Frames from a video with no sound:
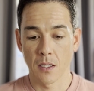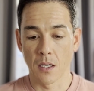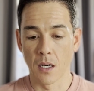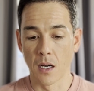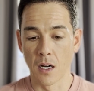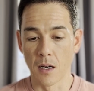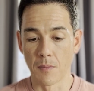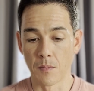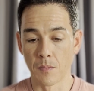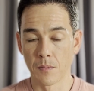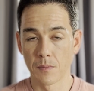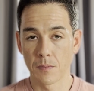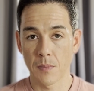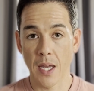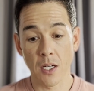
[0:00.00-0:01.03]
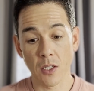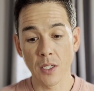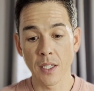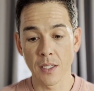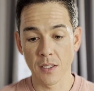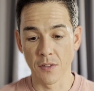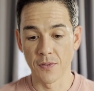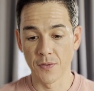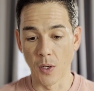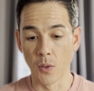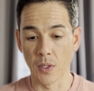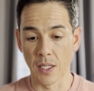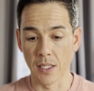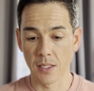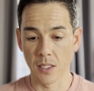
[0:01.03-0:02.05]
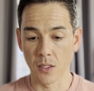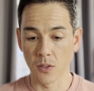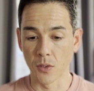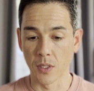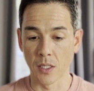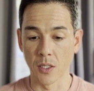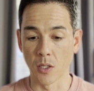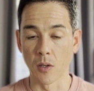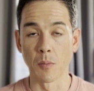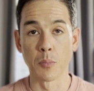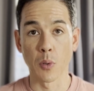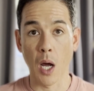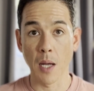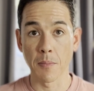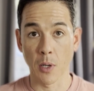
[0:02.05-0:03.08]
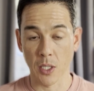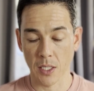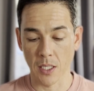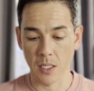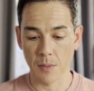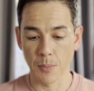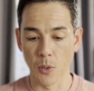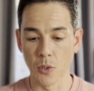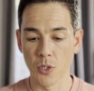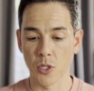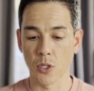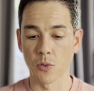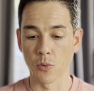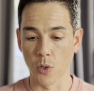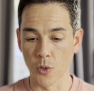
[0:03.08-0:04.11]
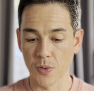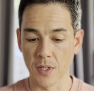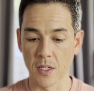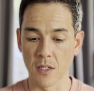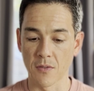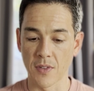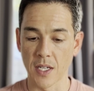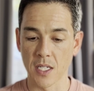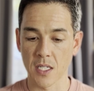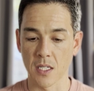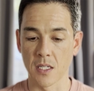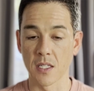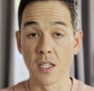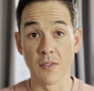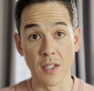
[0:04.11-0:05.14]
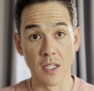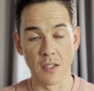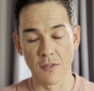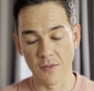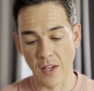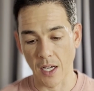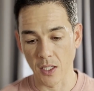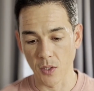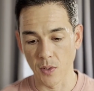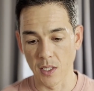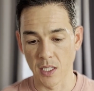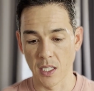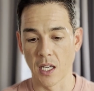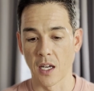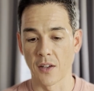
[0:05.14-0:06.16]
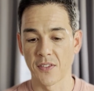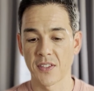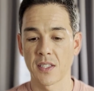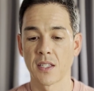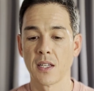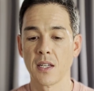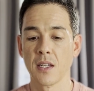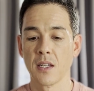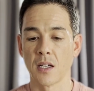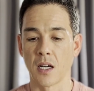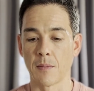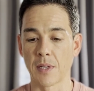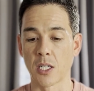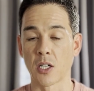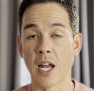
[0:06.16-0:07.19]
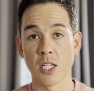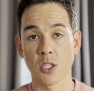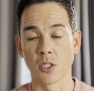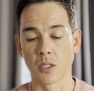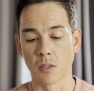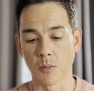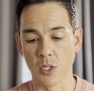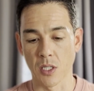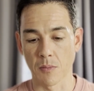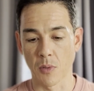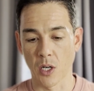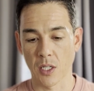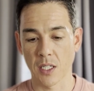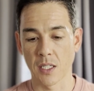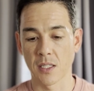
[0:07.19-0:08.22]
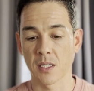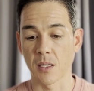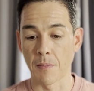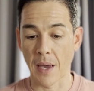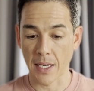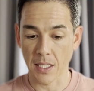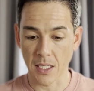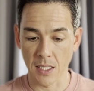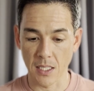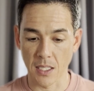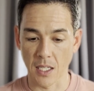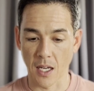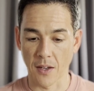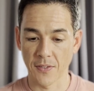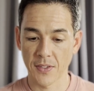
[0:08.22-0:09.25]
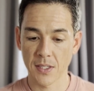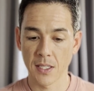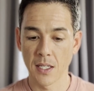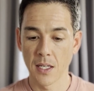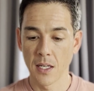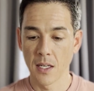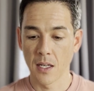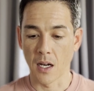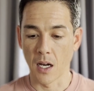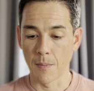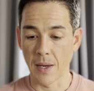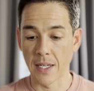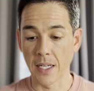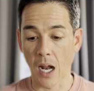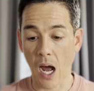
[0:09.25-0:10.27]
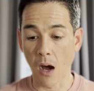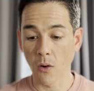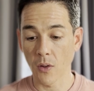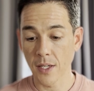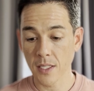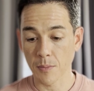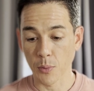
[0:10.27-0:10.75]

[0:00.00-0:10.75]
um, areas of focus, including, you know, a broad market exposure, growth and innovation, dividend and value ETFs, um, international and emerging markets, thematic ETFs. Um, and it outlined a